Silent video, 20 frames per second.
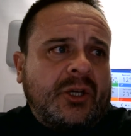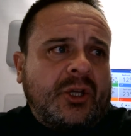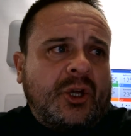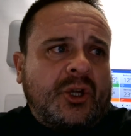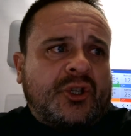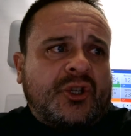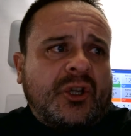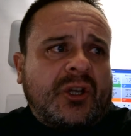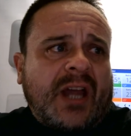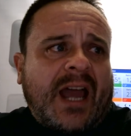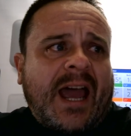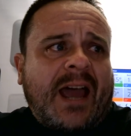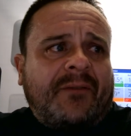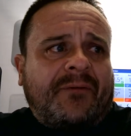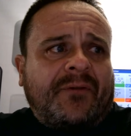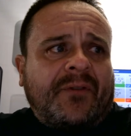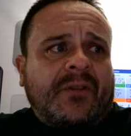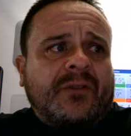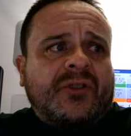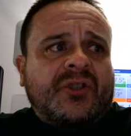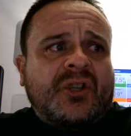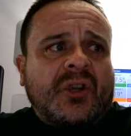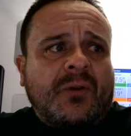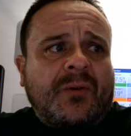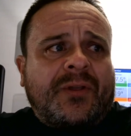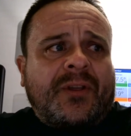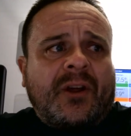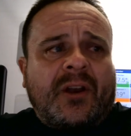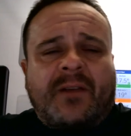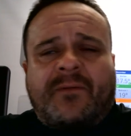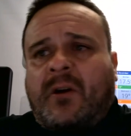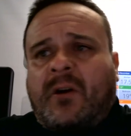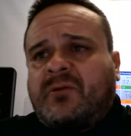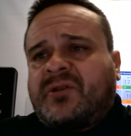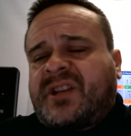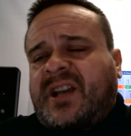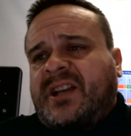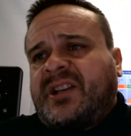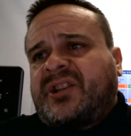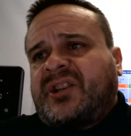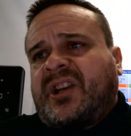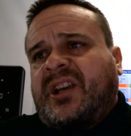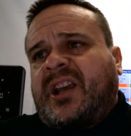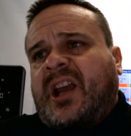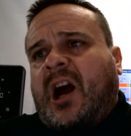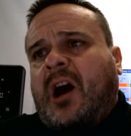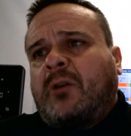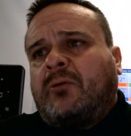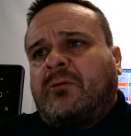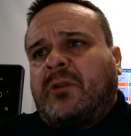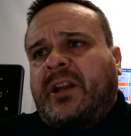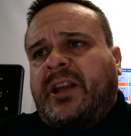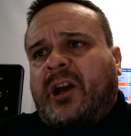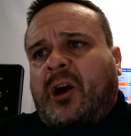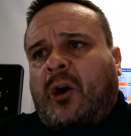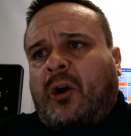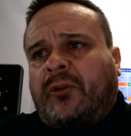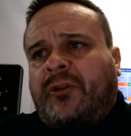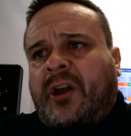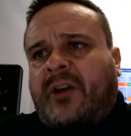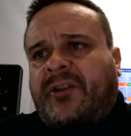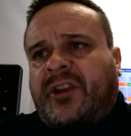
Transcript: you should have 230 volts AC only on